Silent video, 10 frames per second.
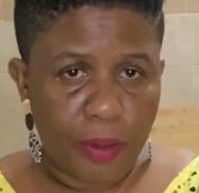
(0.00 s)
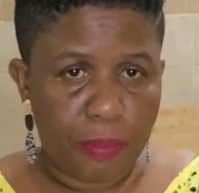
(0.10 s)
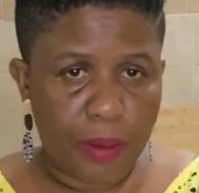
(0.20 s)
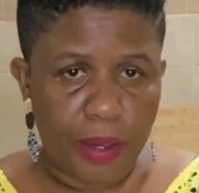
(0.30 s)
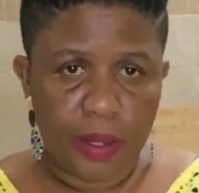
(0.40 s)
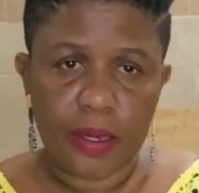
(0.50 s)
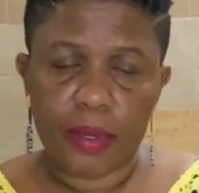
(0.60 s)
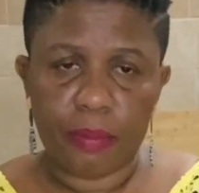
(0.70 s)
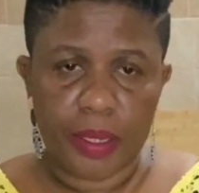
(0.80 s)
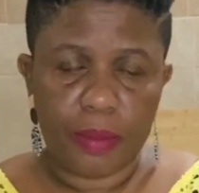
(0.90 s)
a pan and
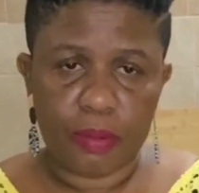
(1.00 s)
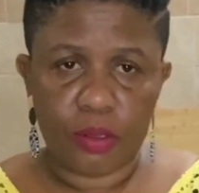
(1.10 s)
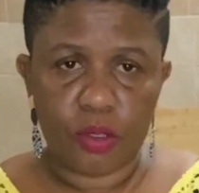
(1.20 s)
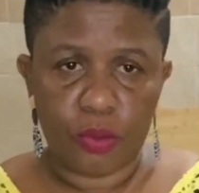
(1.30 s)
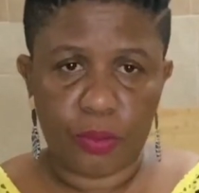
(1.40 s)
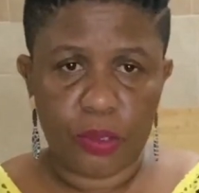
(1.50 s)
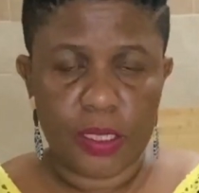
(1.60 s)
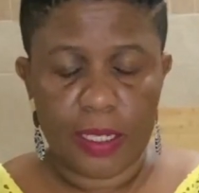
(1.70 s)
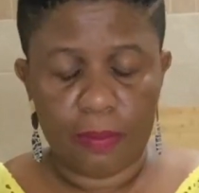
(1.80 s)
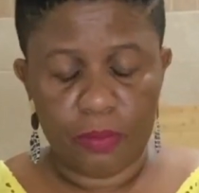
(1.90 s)
be able to put
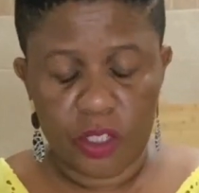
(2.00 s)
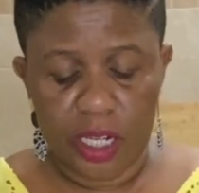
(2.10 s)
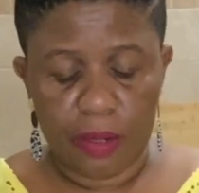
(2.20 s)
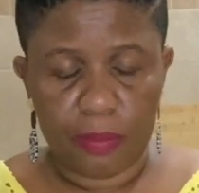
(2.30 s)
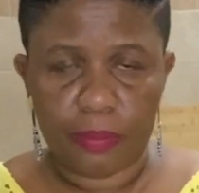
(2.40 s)
some jam.